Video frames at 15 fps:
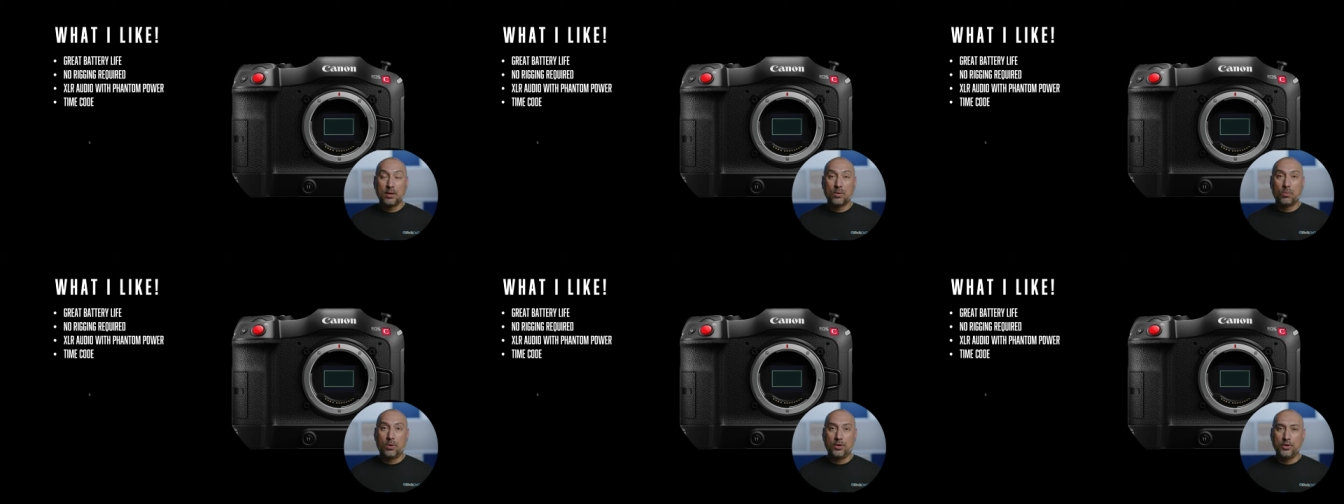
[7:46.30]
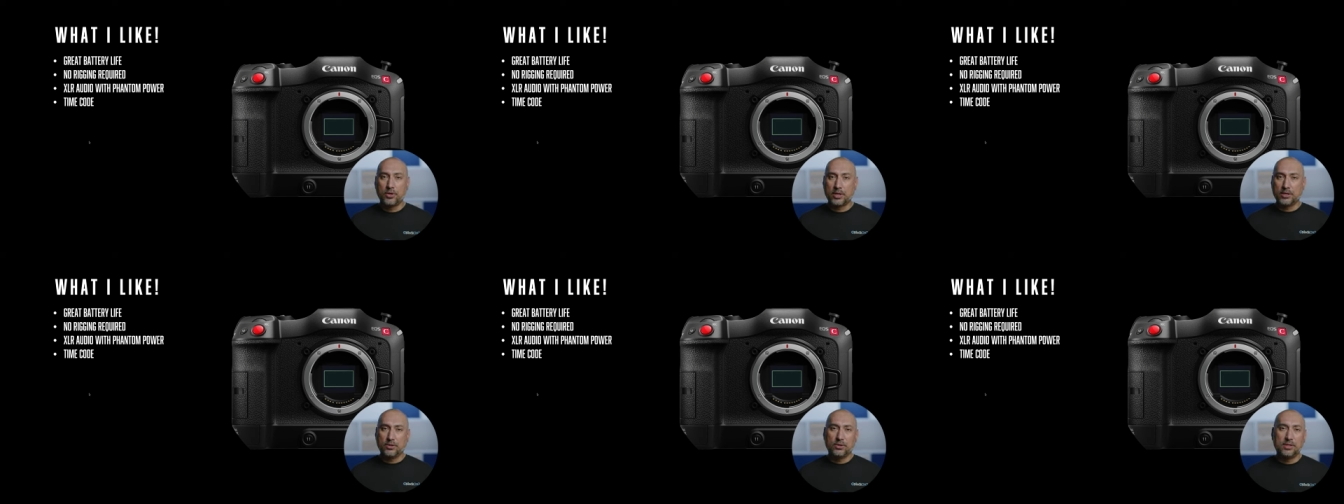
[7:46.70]
well, you
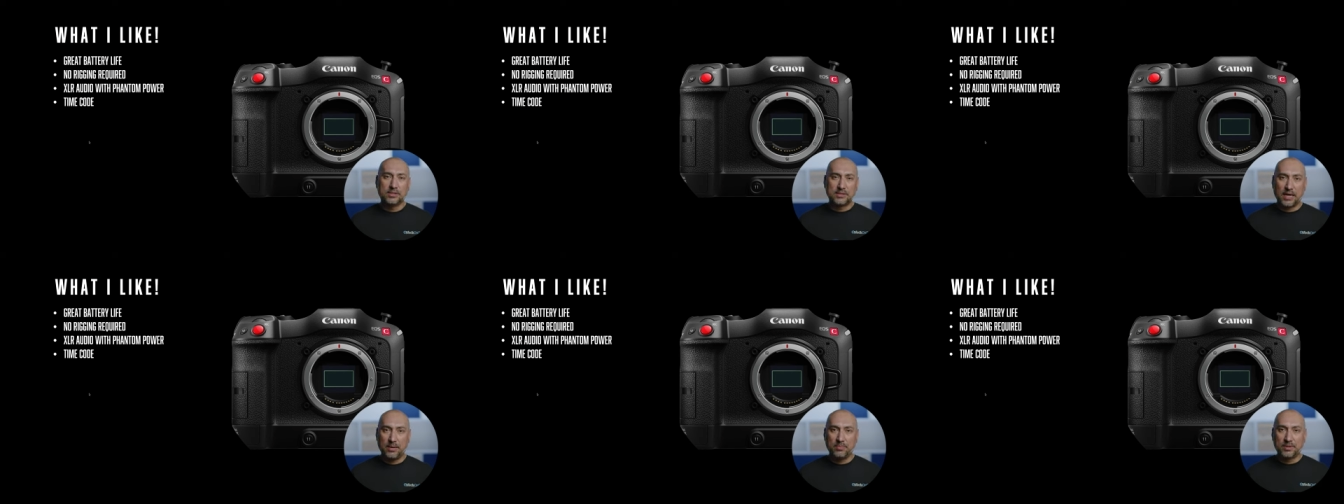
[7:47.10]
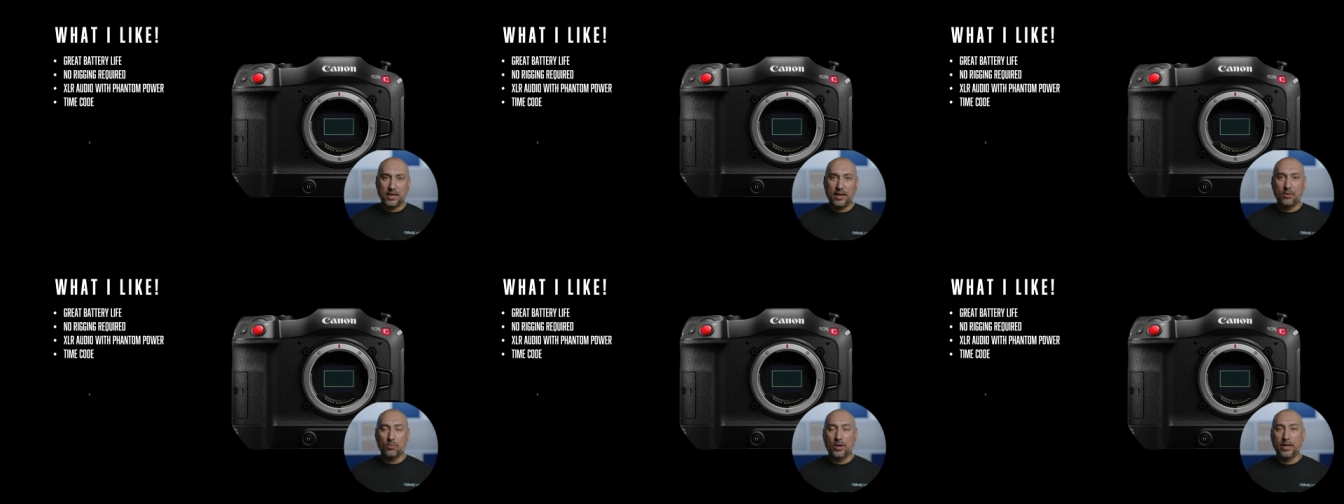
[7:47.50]
can do the same
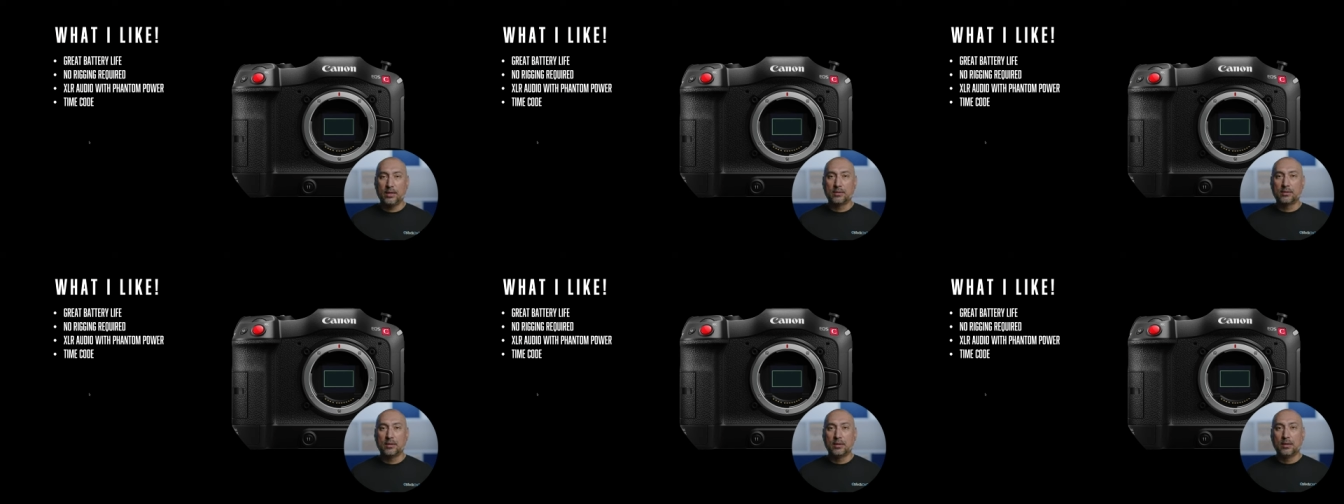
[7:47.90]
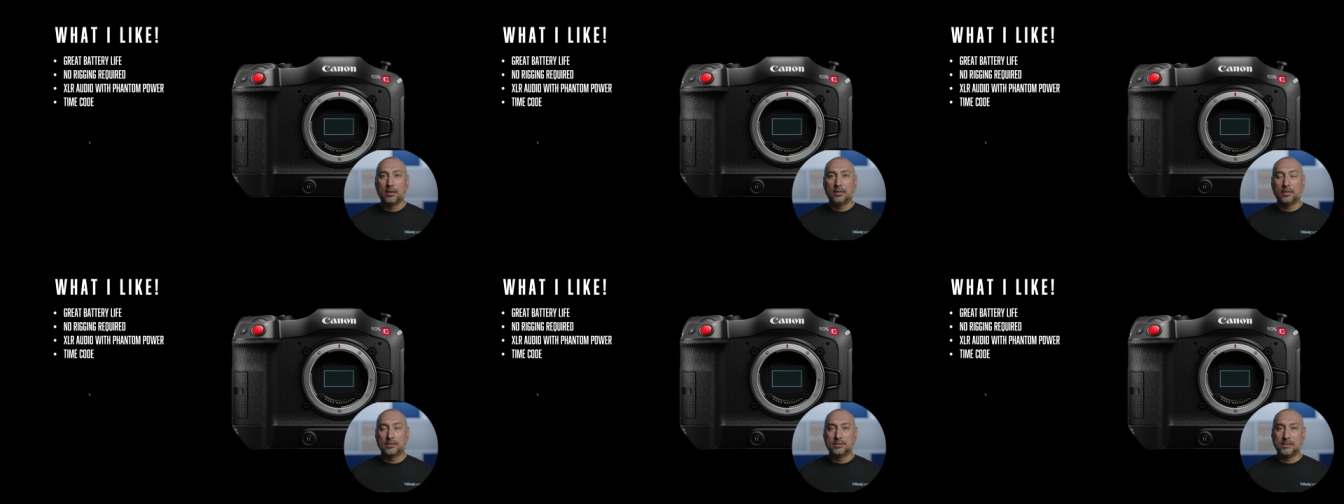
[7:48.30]
thing with the